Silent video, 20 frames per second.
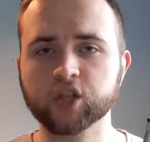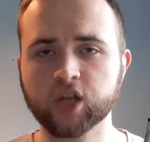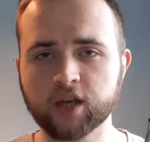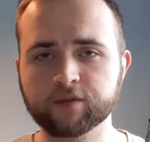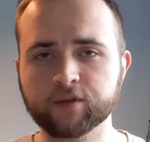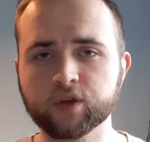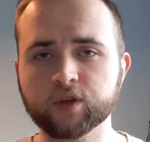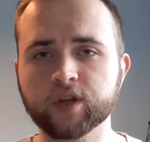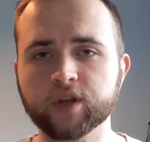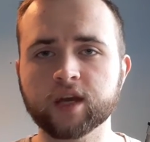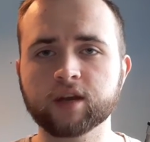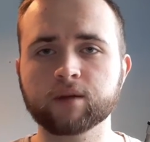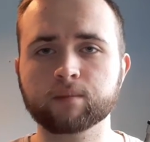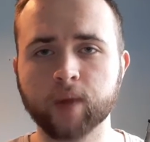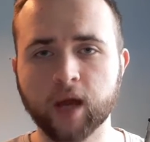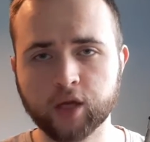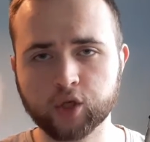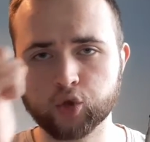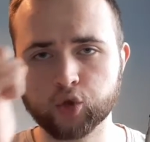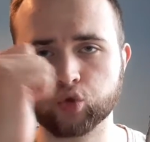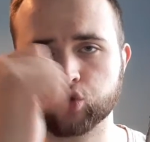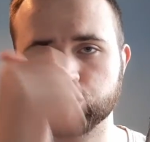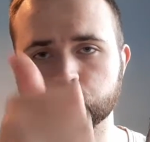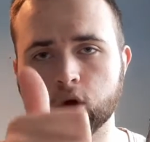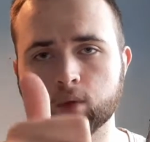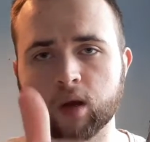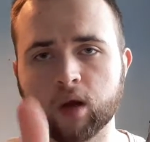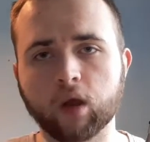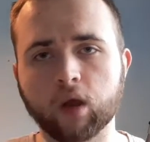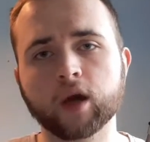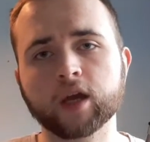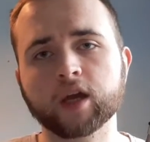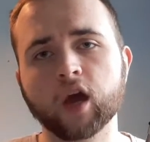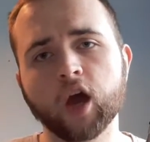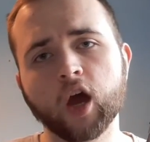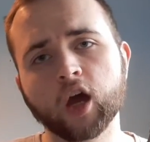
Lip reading: If you did, make sure to drop a like,